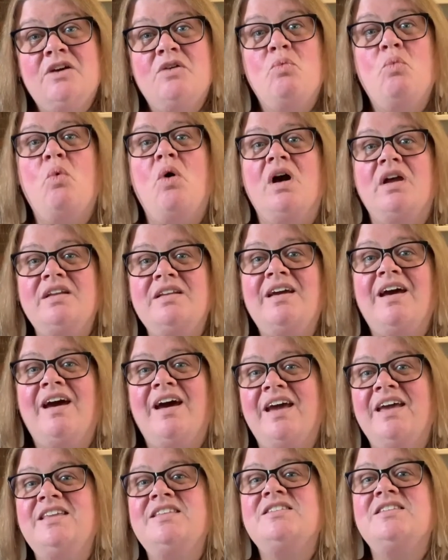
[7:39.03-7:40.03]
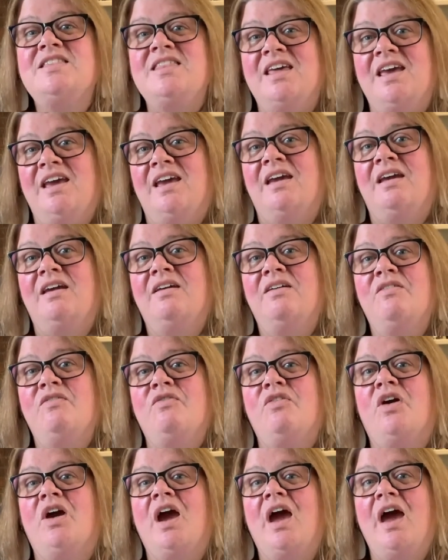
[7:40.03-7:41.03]
One kind thing
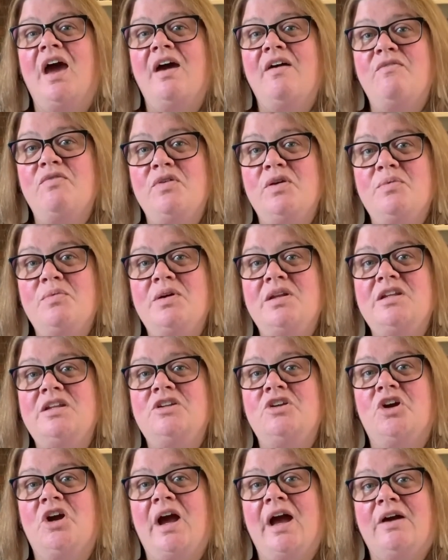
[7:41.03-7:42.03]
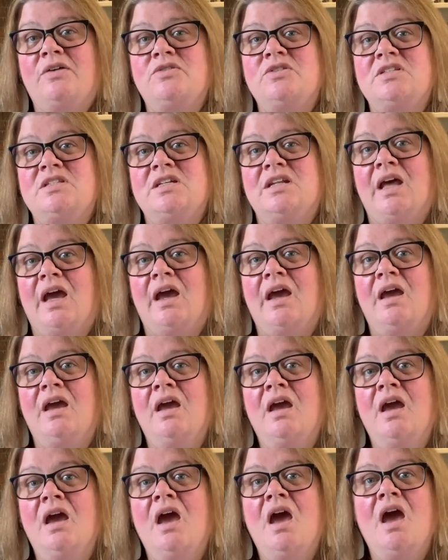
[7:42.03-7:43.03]
for everyone in your house today.
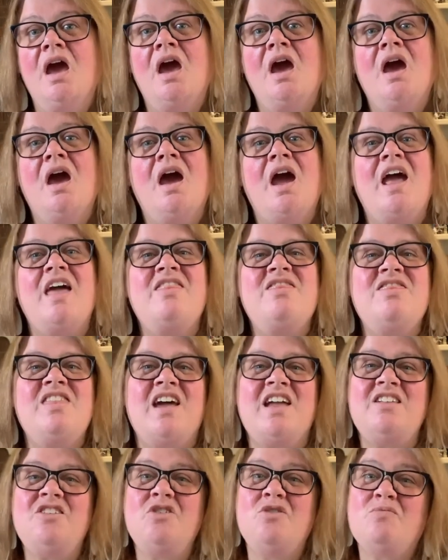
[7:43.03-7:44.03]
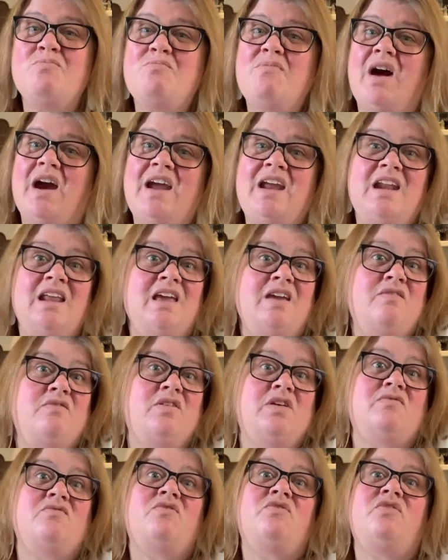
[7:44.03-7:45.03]
And then you might
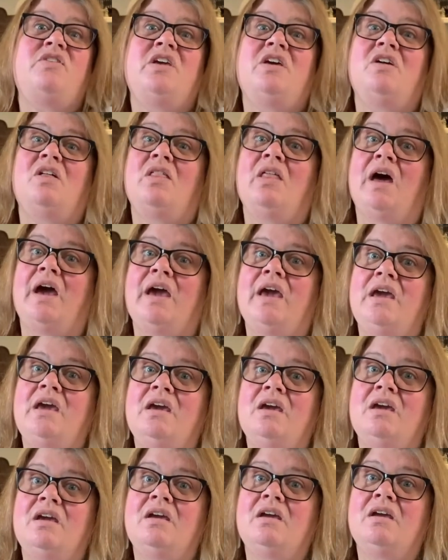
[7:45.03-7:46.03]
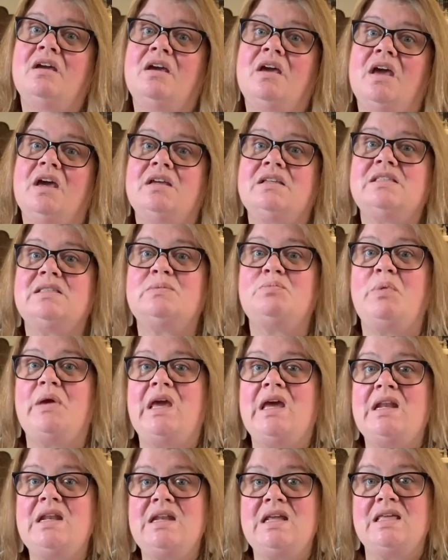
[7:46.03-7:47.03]
even feel like
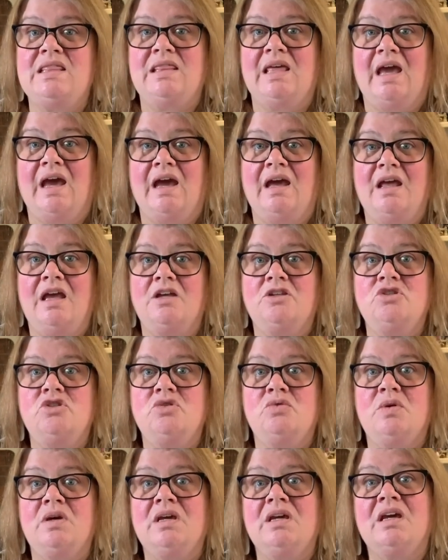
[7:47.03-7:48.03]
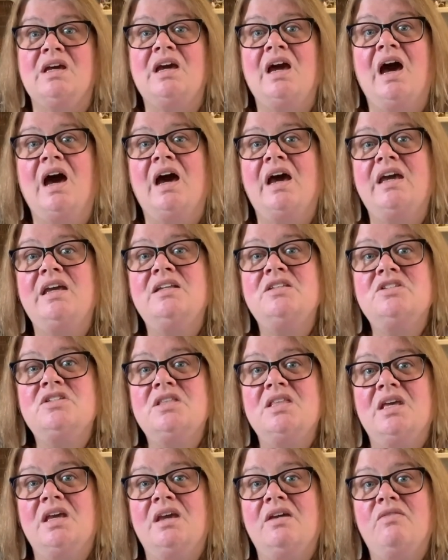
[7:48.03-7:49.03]
expanding that and doing a kind
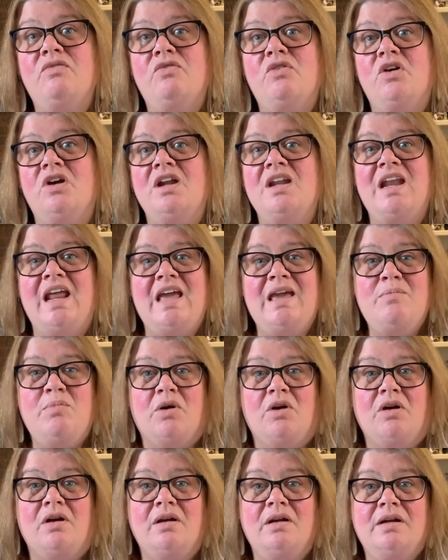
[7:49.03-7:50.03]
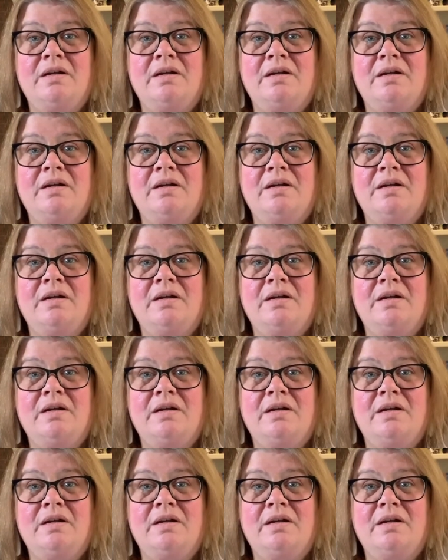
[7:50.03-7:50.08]
thing for a neighbor.